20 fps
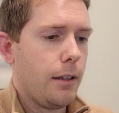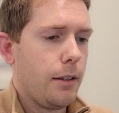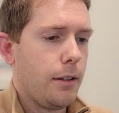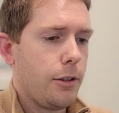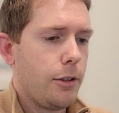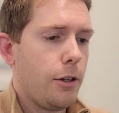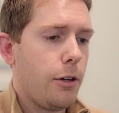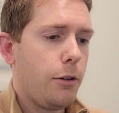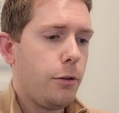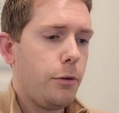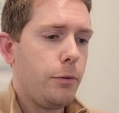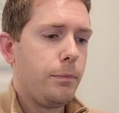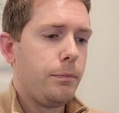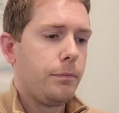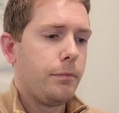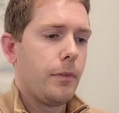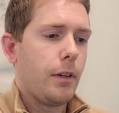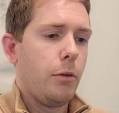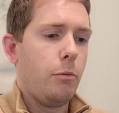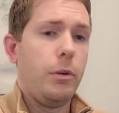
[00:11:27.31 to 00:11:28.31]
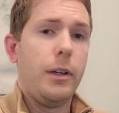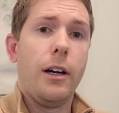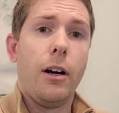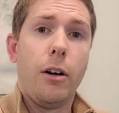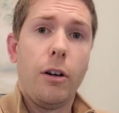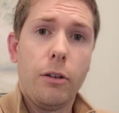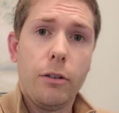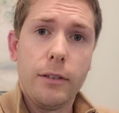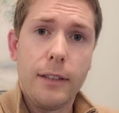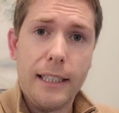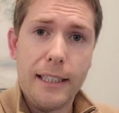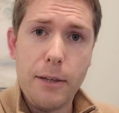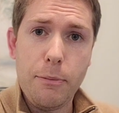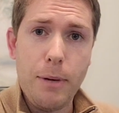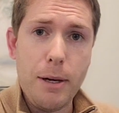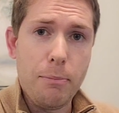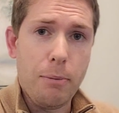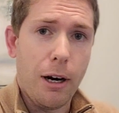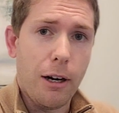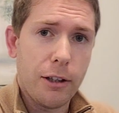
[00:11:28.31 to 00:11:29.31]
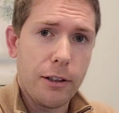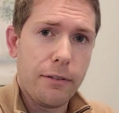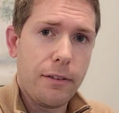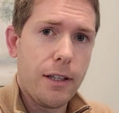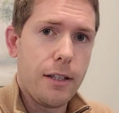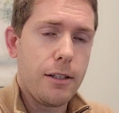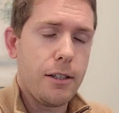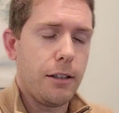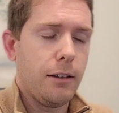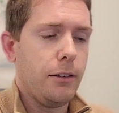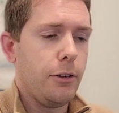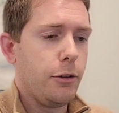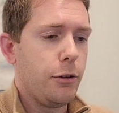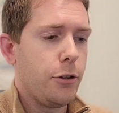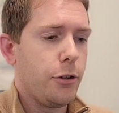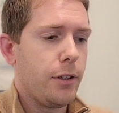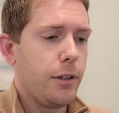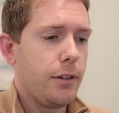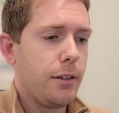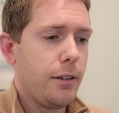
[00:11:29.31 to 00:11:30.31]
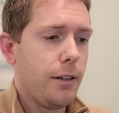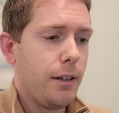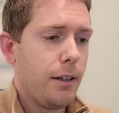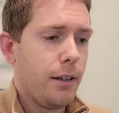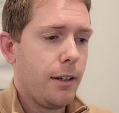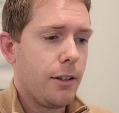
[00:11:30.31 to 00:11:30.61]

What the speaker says: So we all need to be part of the solution.